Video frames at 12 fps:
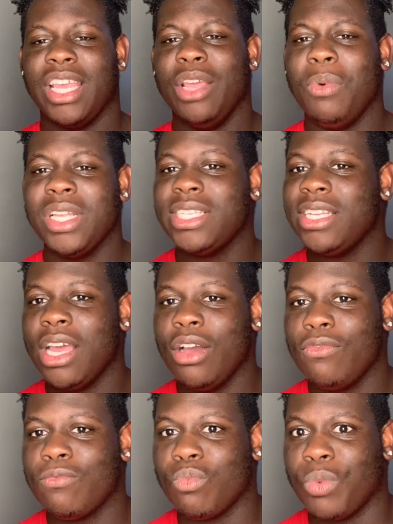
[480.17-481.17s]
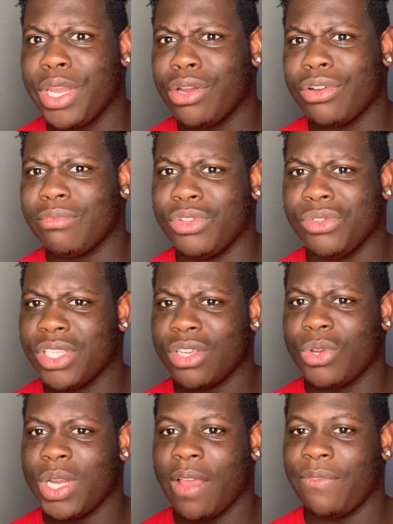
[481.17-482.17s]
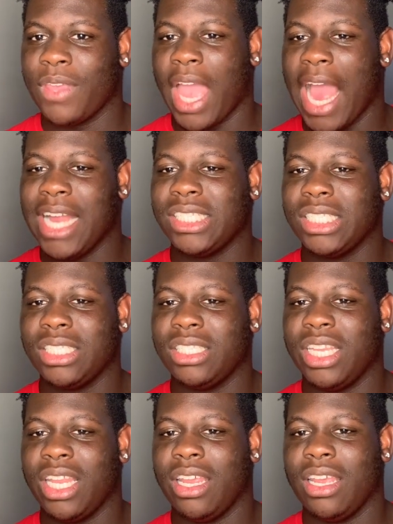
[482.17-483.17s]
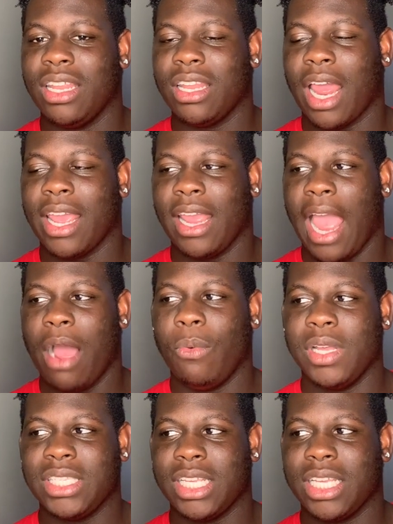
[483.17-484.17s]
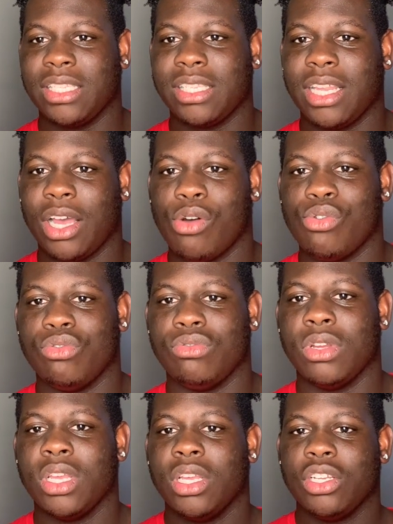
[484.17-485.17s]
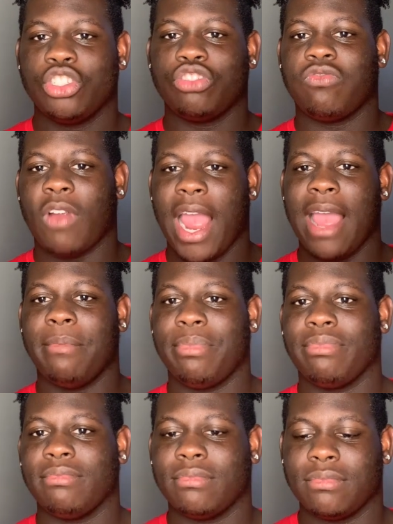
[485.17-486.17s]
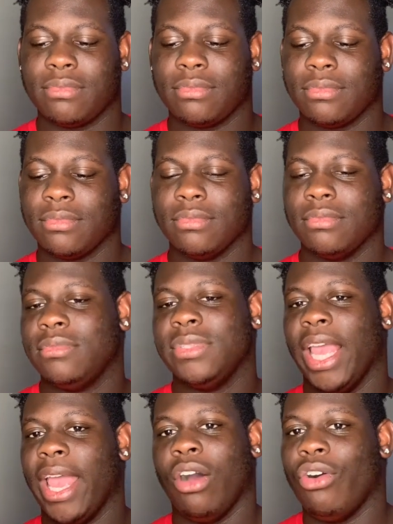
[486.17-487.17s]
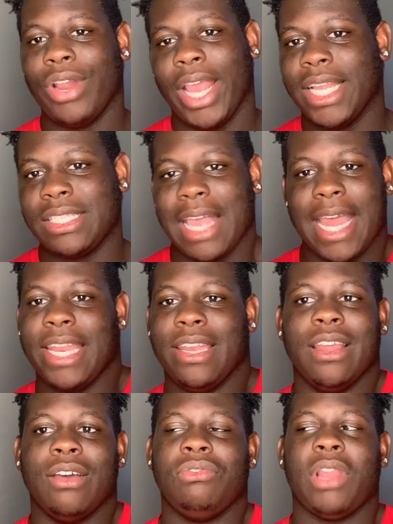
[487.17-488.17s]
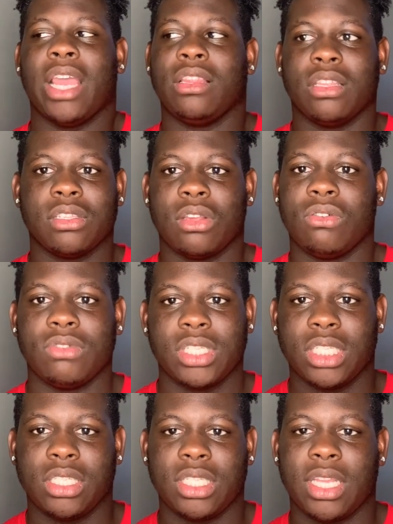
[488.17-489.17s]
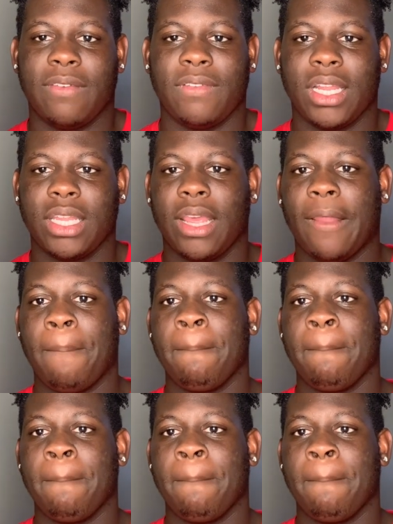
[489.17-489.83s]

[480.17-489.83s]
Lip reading: It wasn't no weird music or nothing. I just didn't, like, I wasn't into the whole trap, all that, so I didn't know, like, the songs and stuff like that.